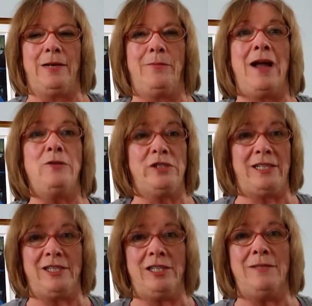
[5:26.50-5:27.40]
pouch
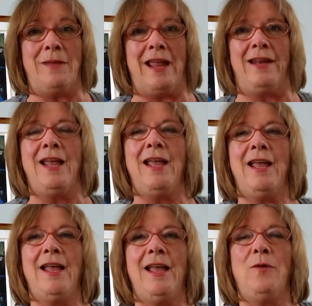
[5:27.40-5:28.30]
that she's made
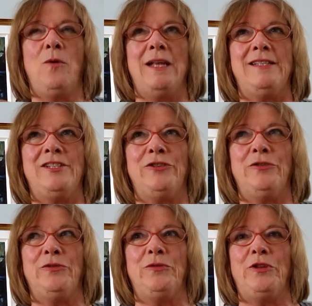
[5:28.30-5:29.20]
was
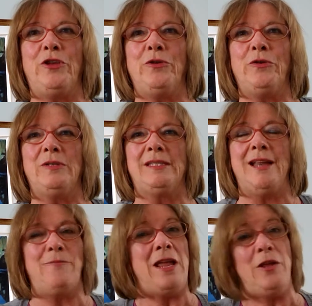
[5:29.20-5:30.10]
to use.
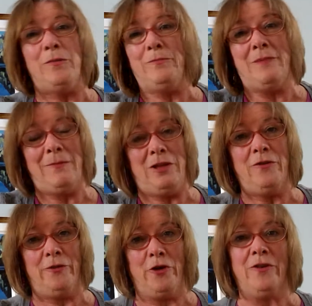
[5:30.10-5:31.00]
Now maybe
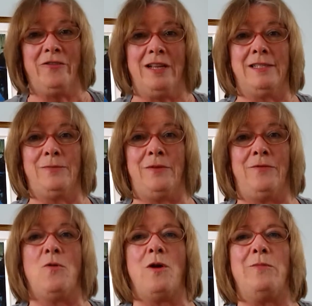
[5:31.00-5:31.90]
you've heard of this
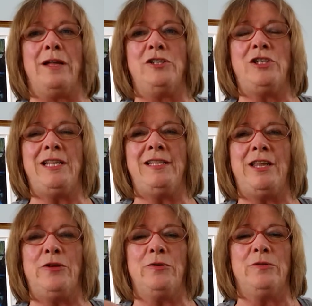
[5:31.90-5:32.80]
before, but she
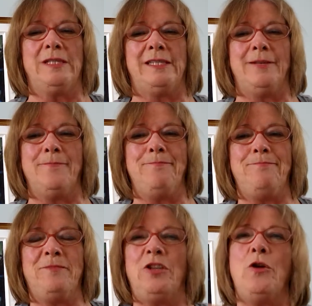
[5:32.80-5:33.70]
used.
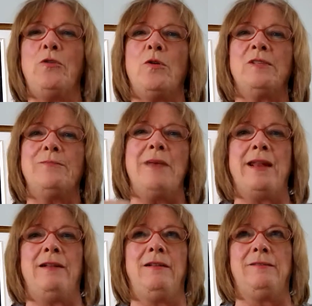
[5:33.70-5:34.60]
Do you know those
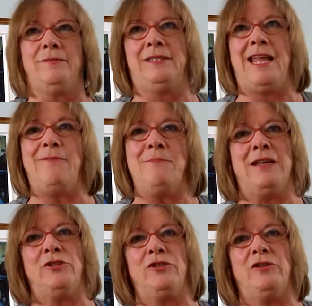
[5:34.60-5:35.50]
metal tape
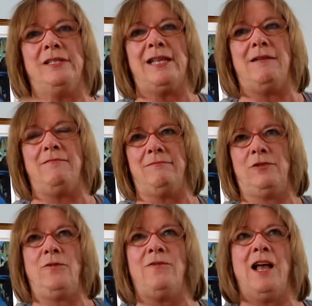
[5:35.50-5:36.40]
measures that
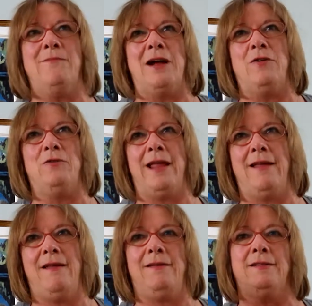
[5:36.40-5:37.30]
sort of come out
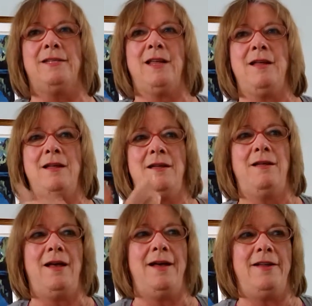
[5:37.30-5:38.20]
and
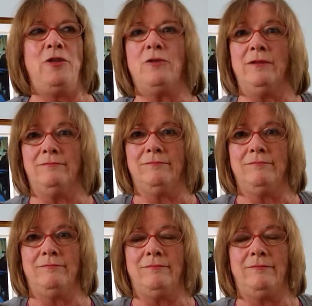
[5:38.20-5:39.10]
you can?
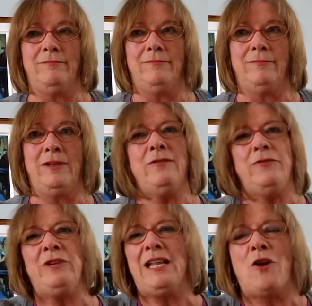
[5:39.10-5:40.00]
They're
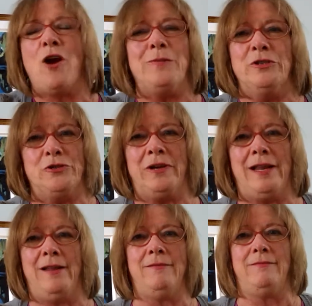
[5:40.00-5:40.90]
really carpentry